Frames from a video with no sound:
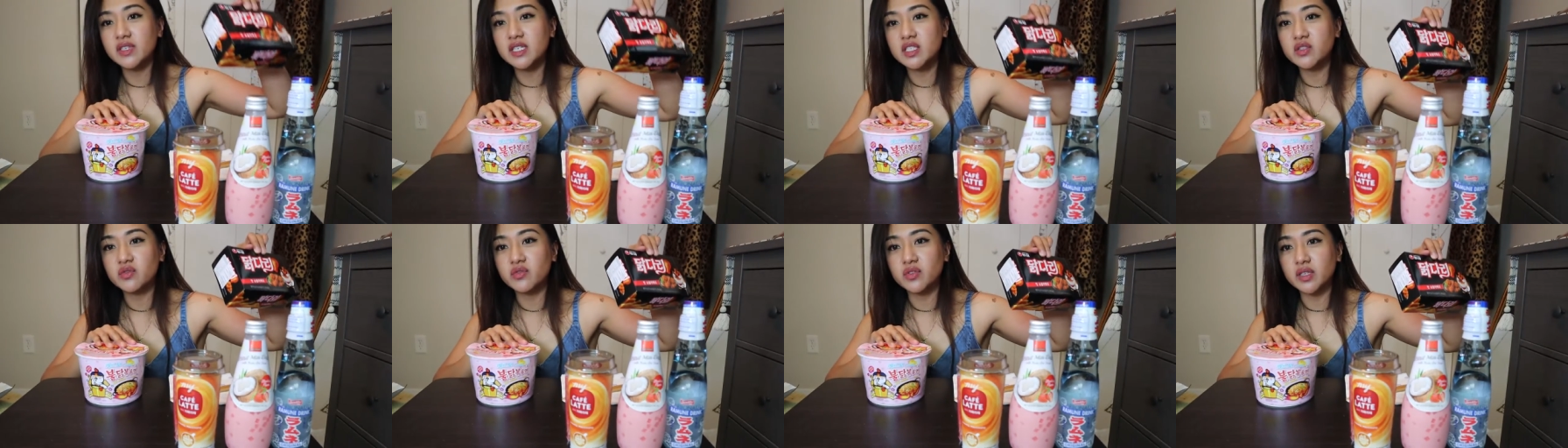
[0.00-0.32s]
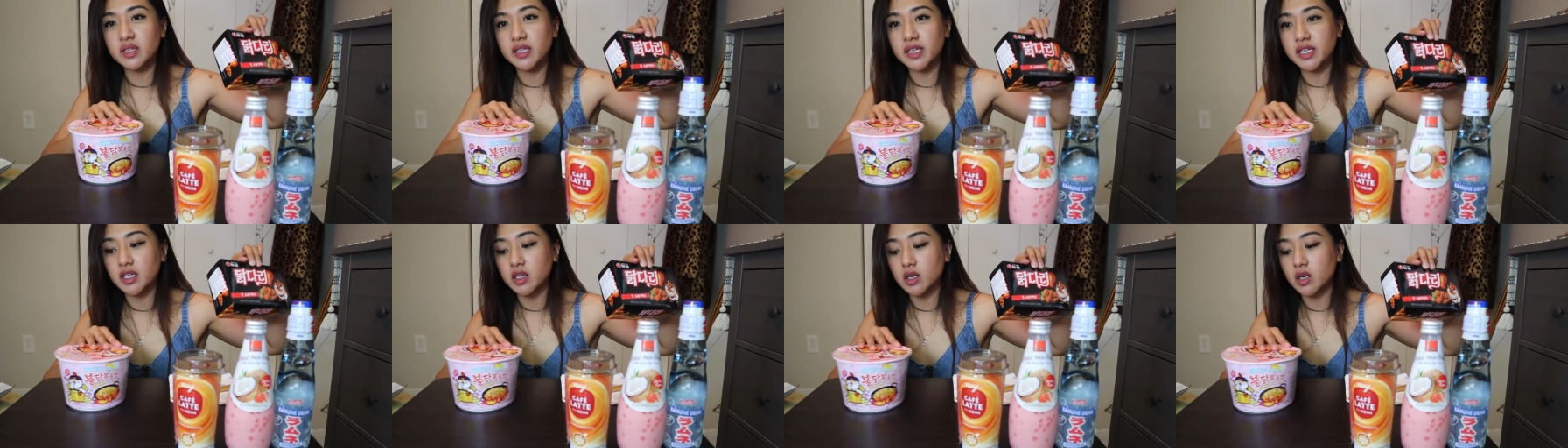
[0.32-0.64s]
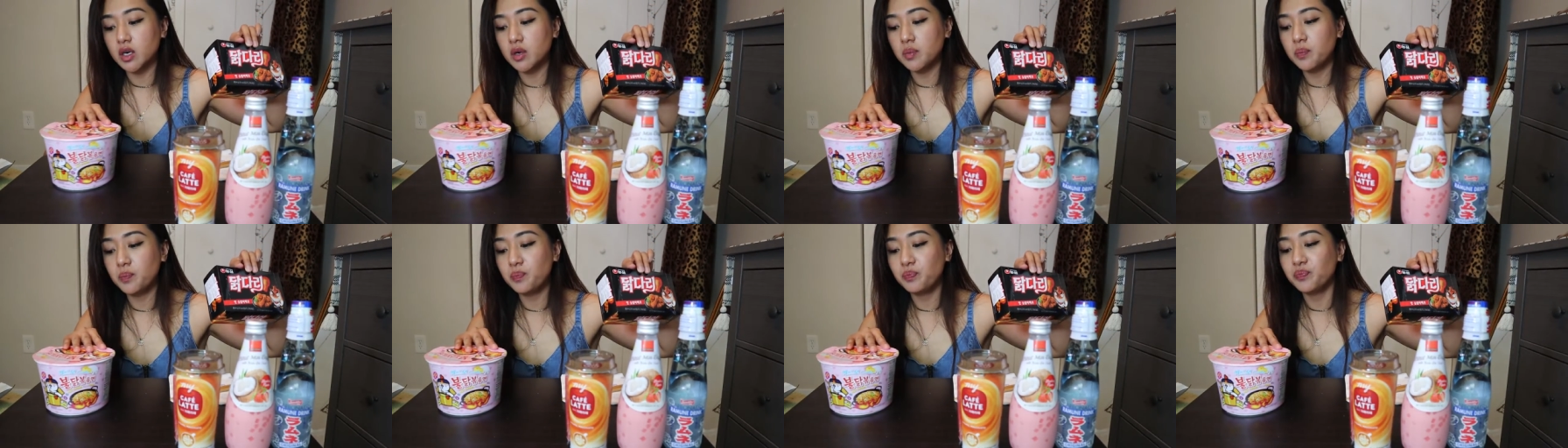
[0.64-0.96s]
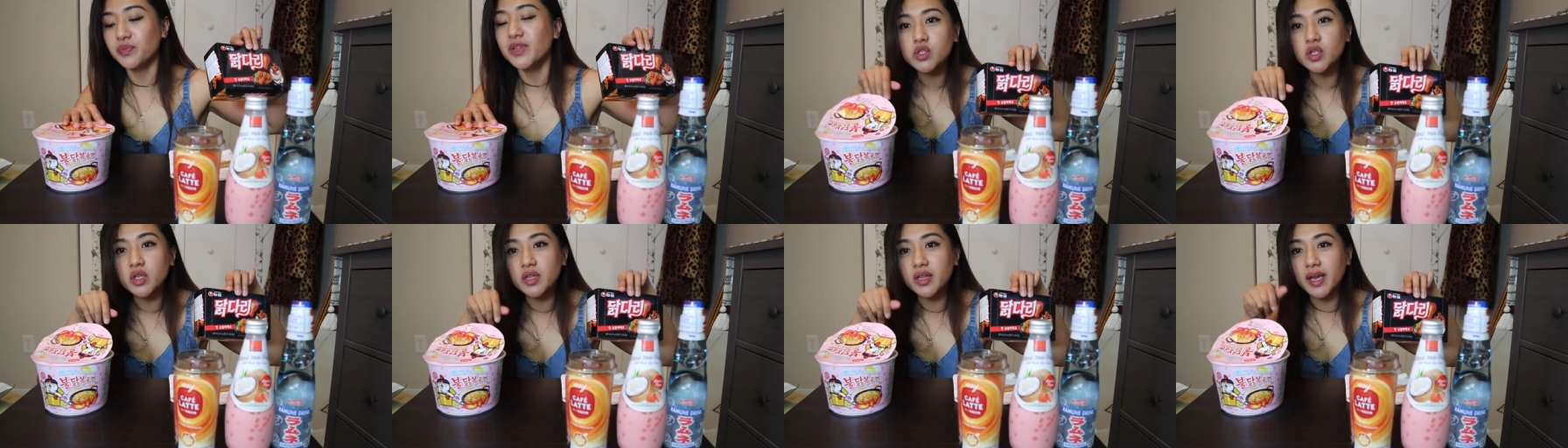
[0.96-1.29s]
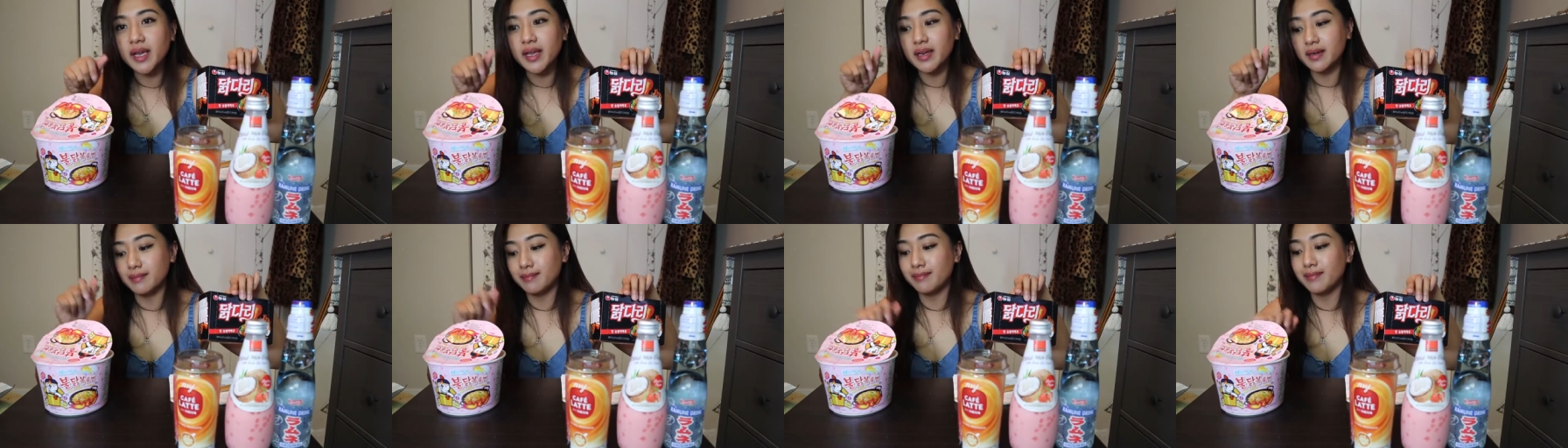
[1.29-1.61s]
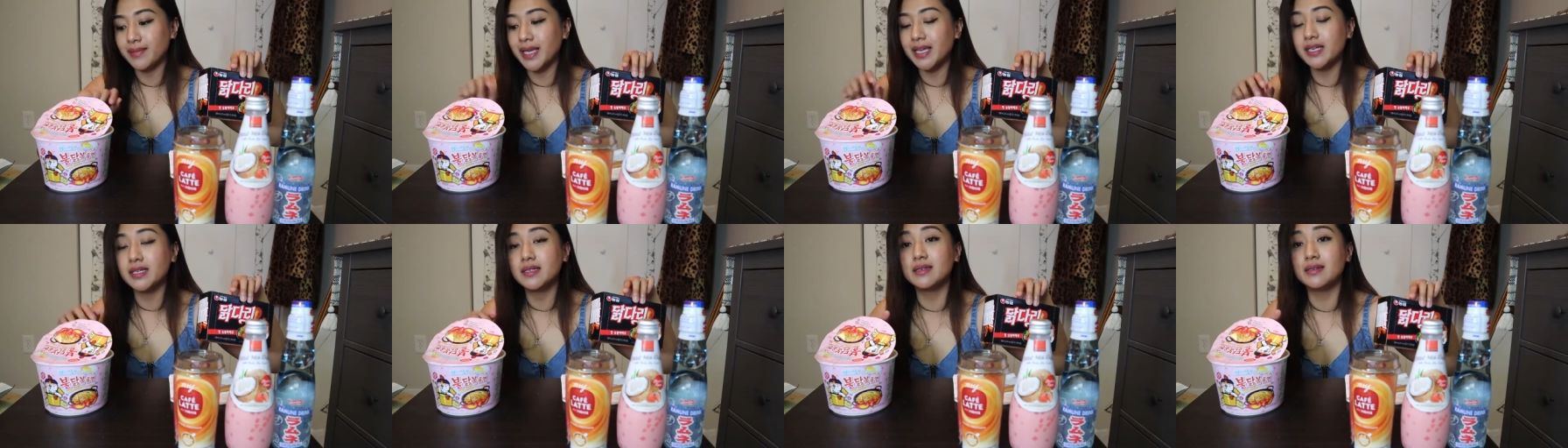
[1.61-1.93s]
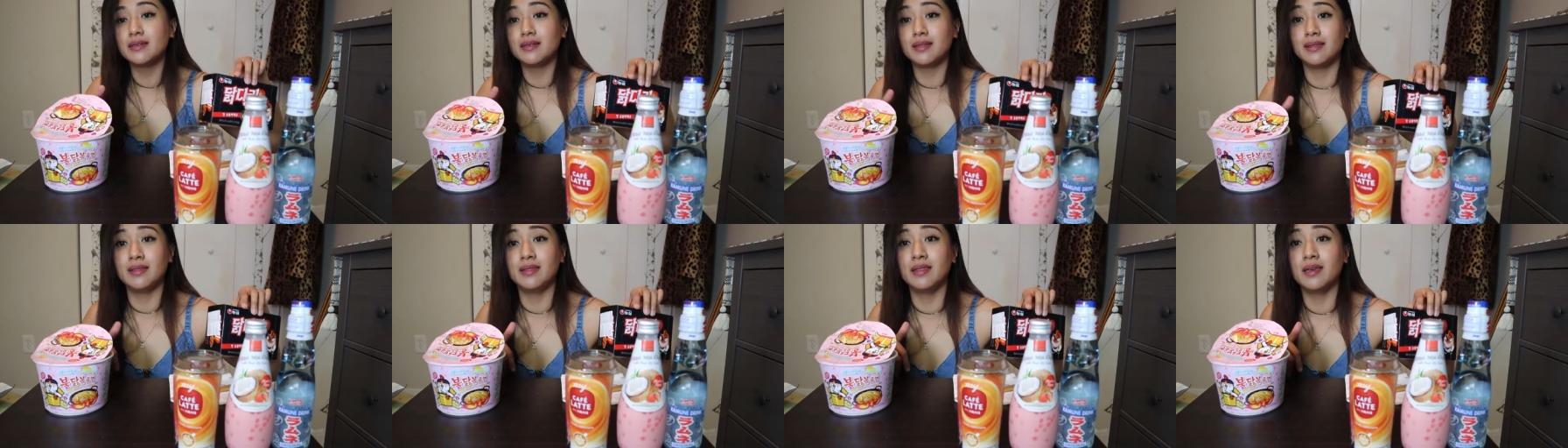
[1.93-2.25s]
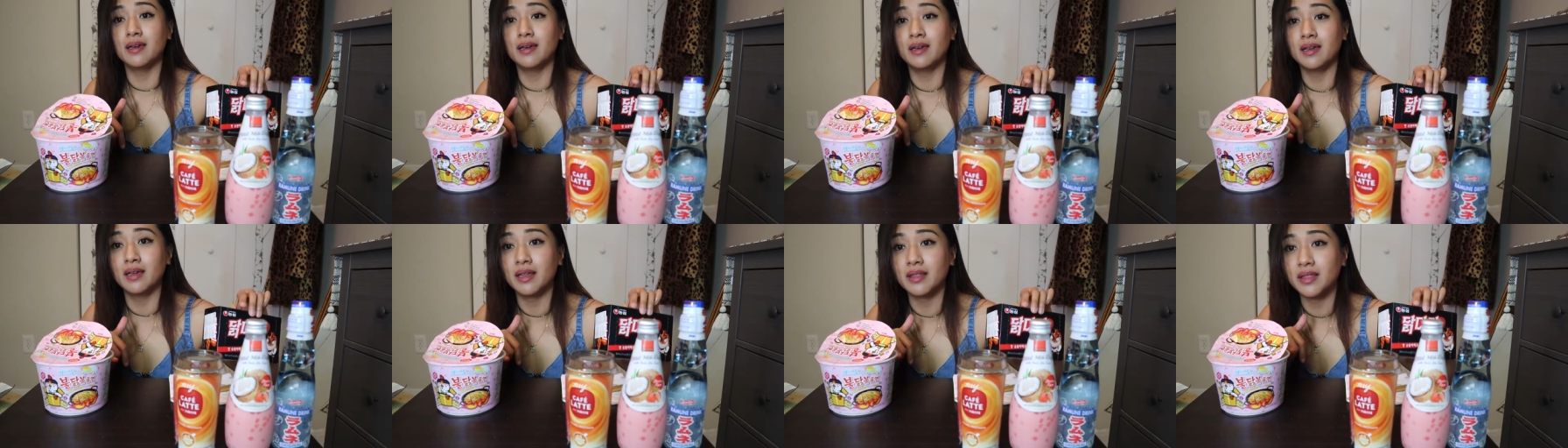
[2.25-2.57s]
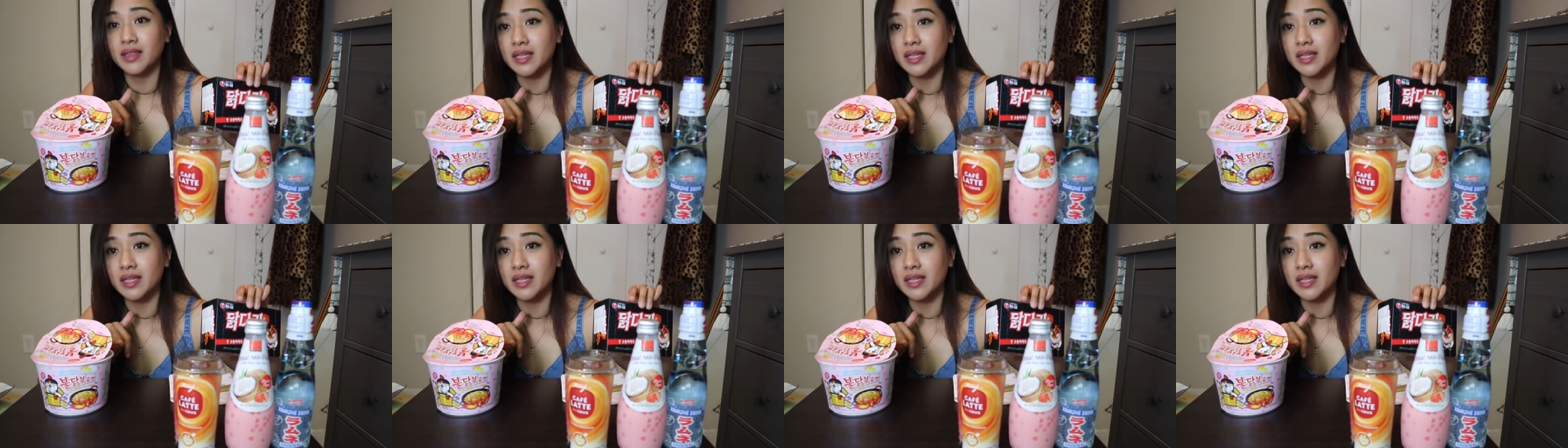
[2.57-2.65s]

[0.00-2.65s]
this for later so that it the,